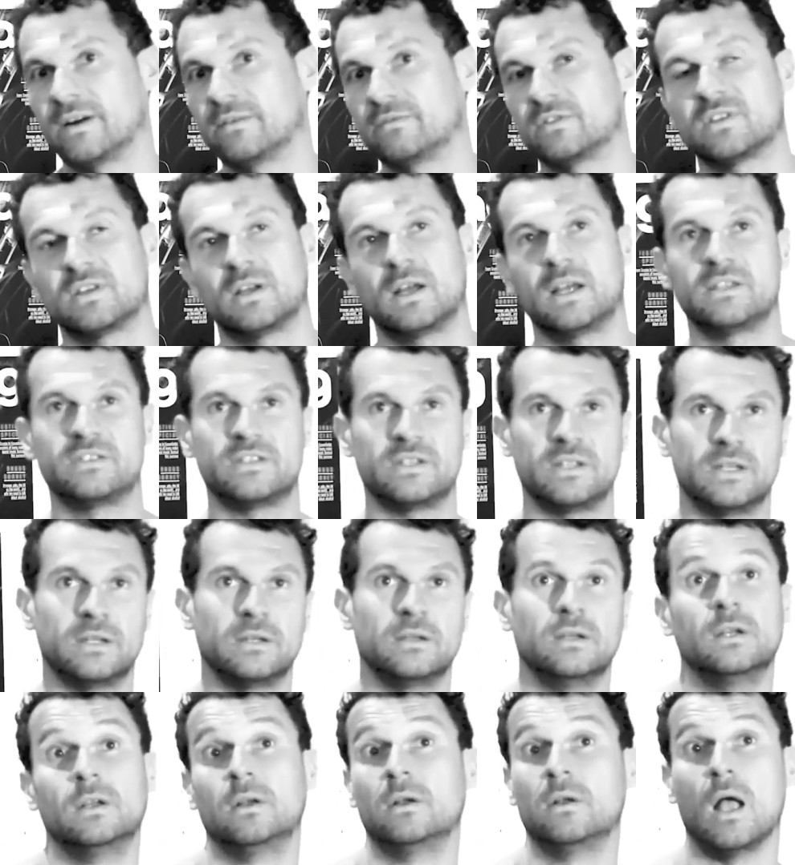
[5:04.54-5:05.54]
of advertising,
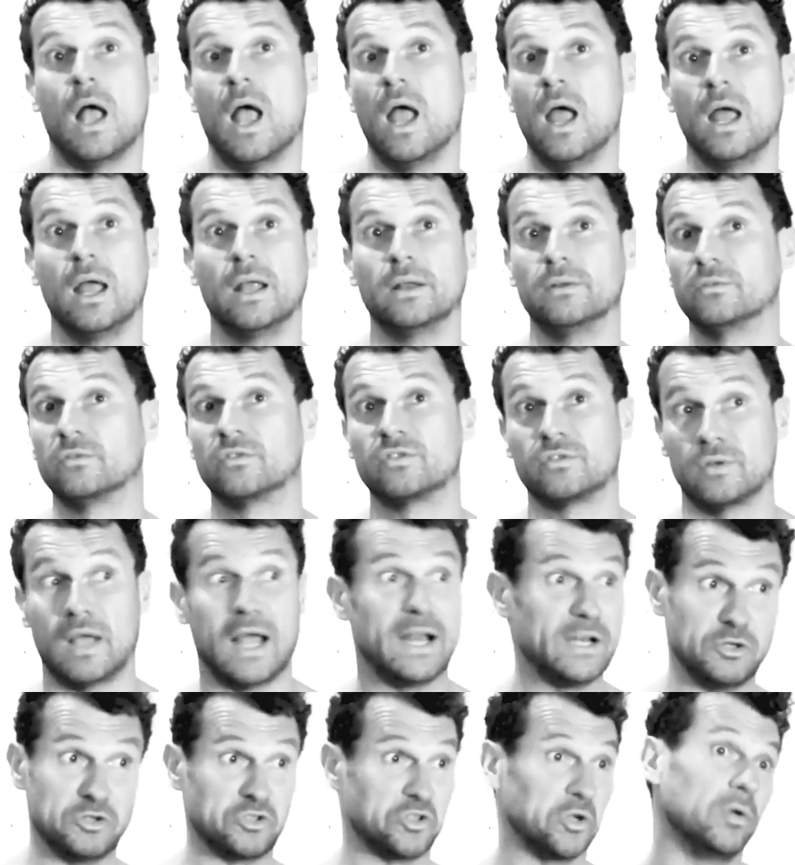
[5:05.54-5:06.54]

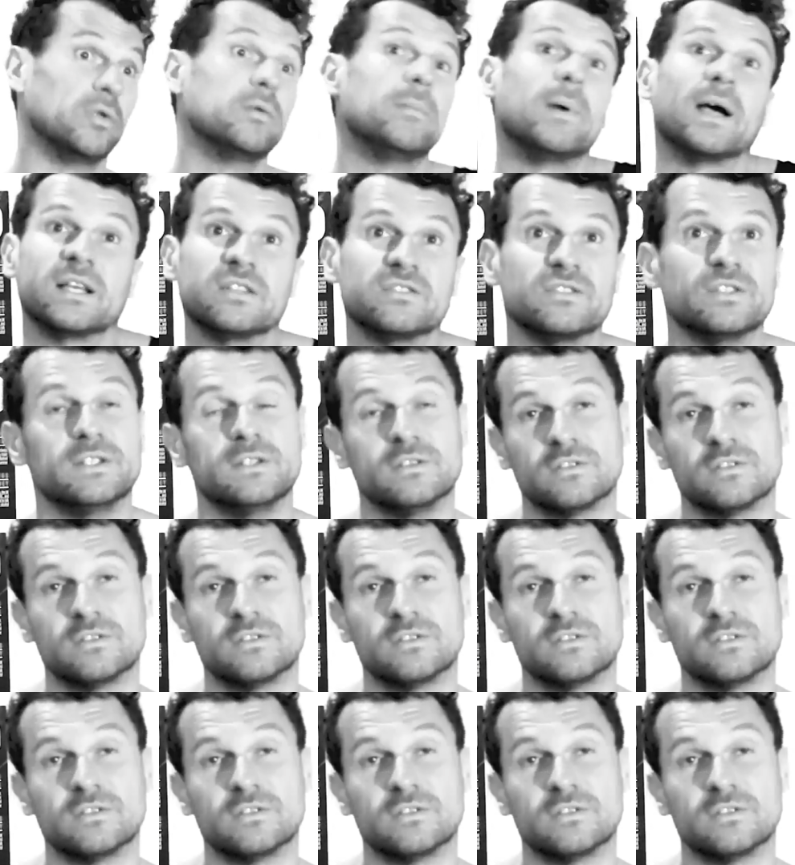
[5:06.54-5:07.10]
and you sold the magazine.